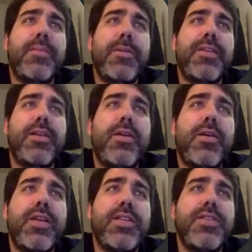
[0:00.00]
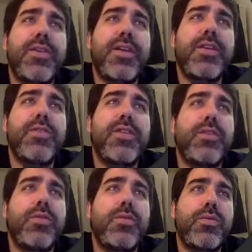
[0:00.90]
particular list, you can use
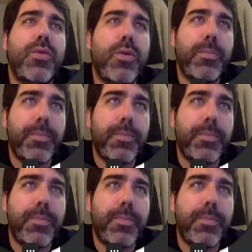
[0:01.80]
it to loop.